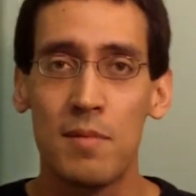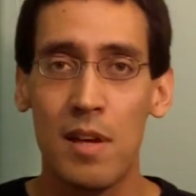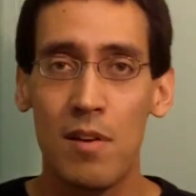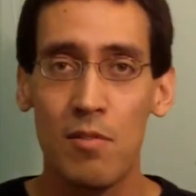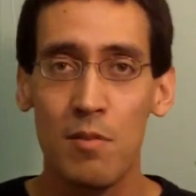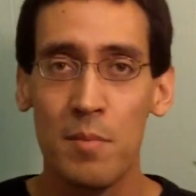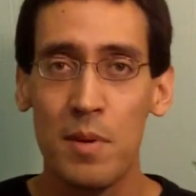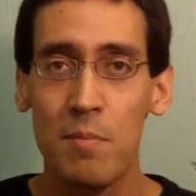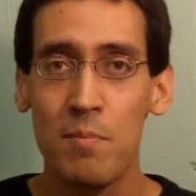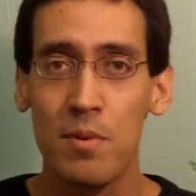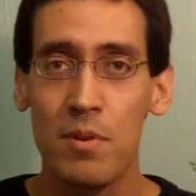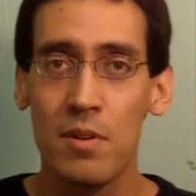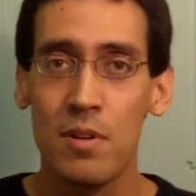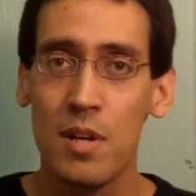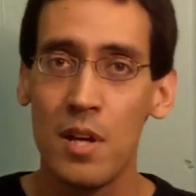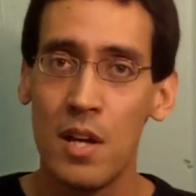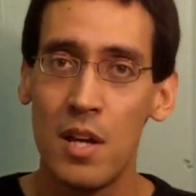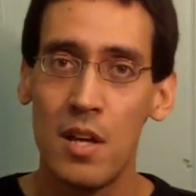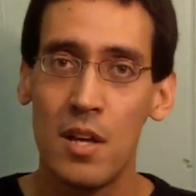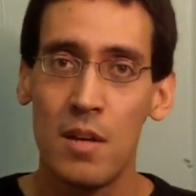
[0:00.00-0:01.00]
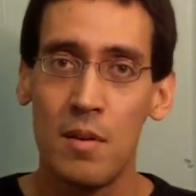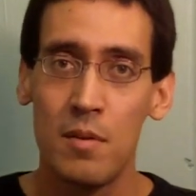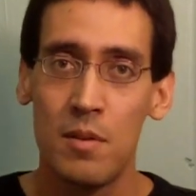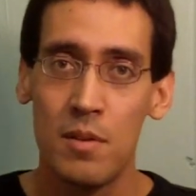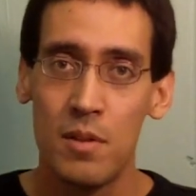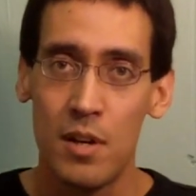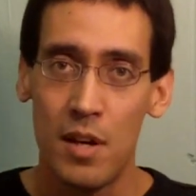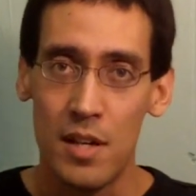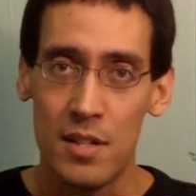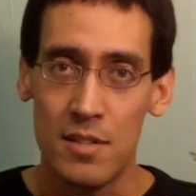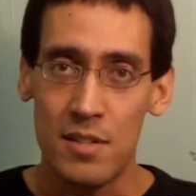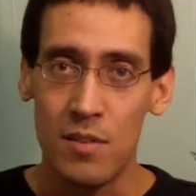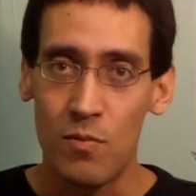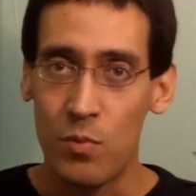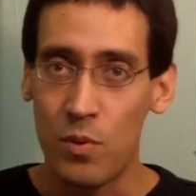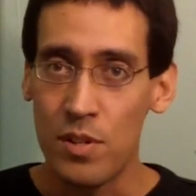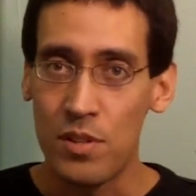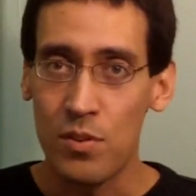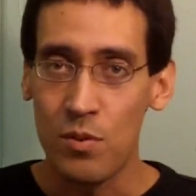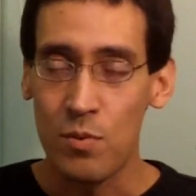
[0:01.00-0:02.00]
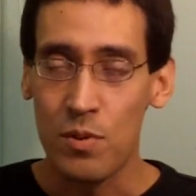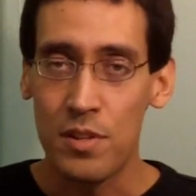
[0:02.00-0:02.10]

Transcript: Now, remember, I said with or